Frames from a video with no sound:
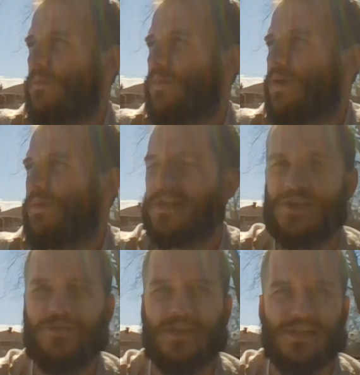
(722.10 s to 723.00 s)
but it
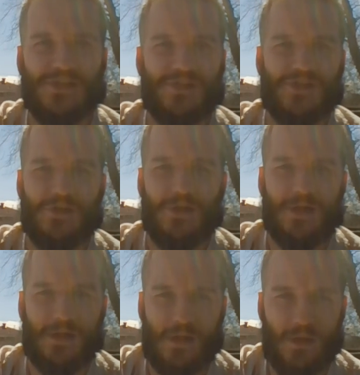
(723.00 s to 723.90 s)
basically is
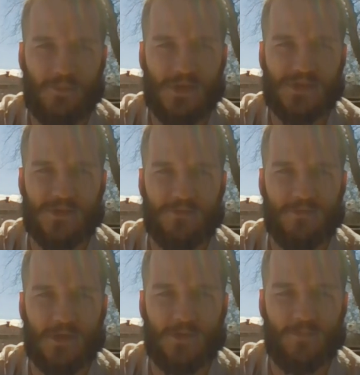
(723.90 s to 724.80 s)
inserting a piece of
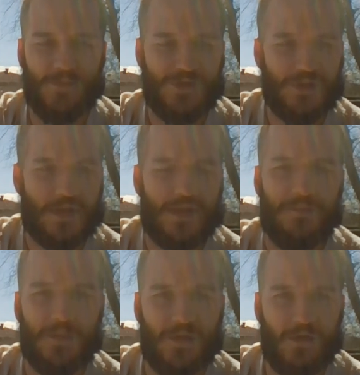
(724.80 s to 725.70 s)
genetic
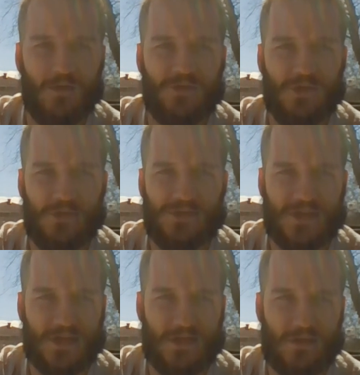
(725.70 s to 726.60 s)
material into you. It's
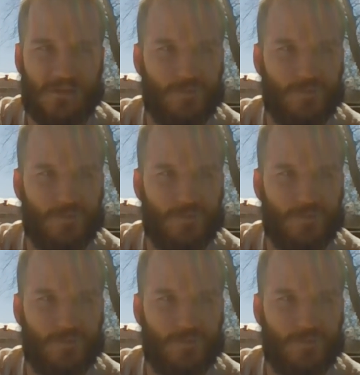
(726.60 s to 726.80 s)
like a